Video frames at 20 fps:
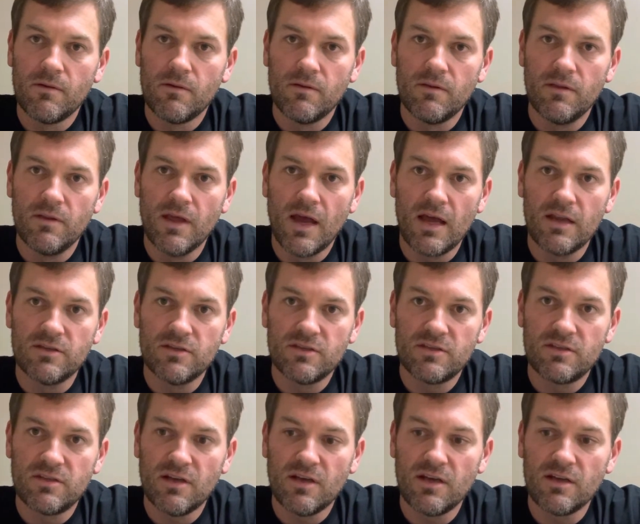Not just
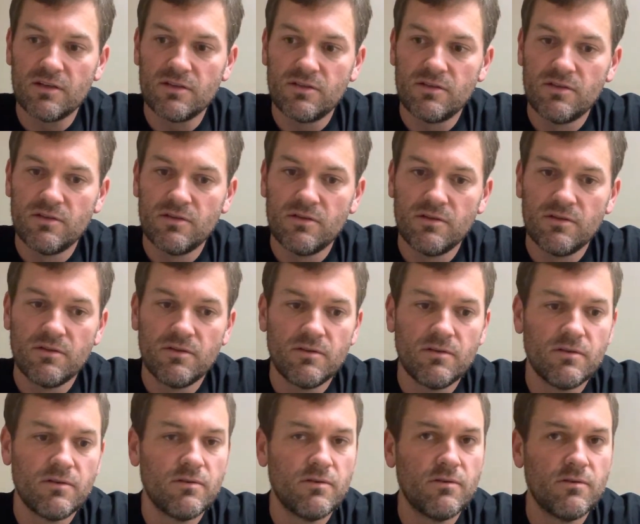us
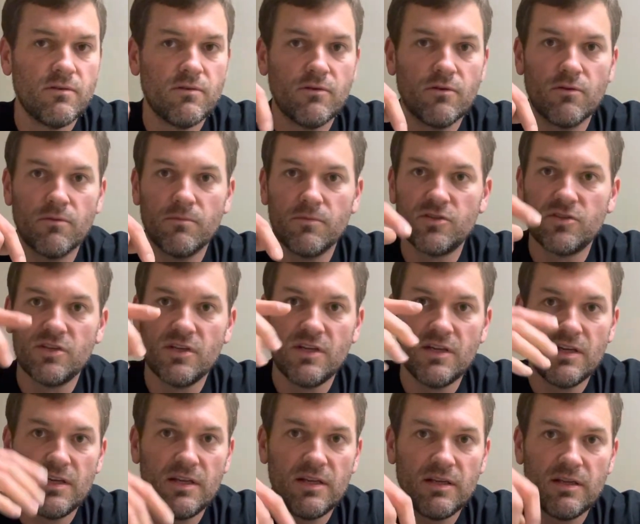who are
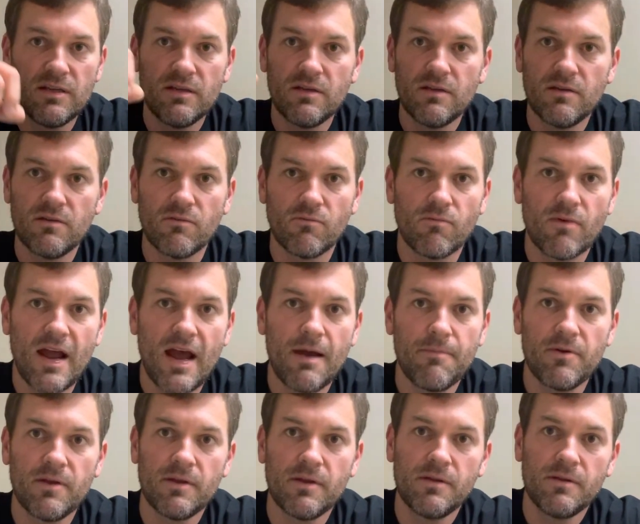machining,
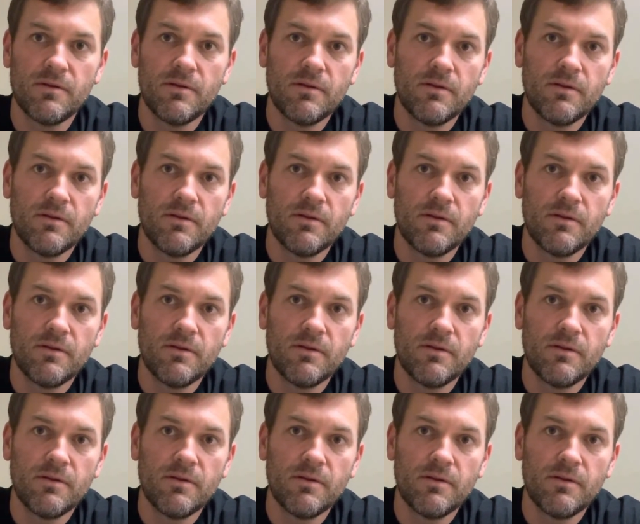wrapping,